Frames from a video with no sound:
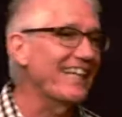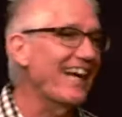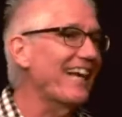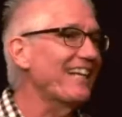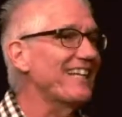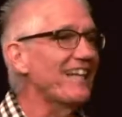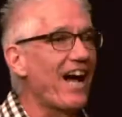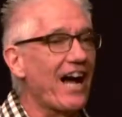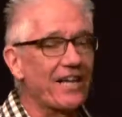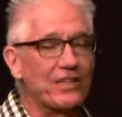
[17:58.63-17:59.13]
I
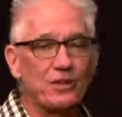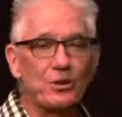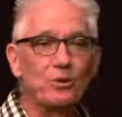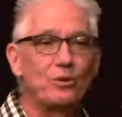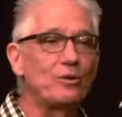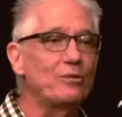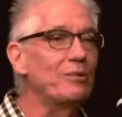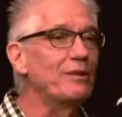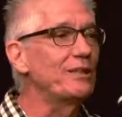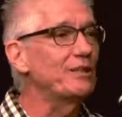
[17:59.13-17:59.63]
did high
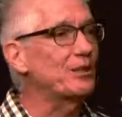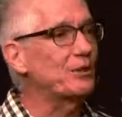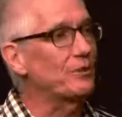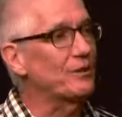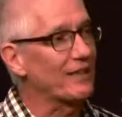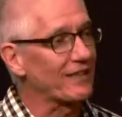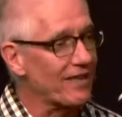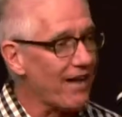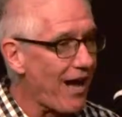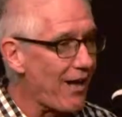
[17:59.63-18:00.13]
school
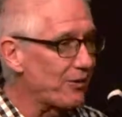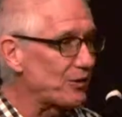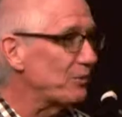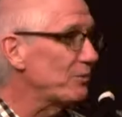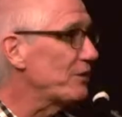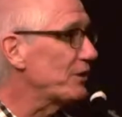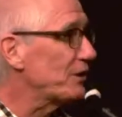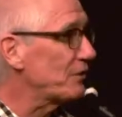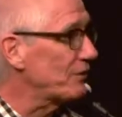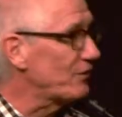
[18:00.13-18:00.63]
ministry and college
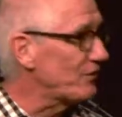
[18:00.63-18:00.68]
ministry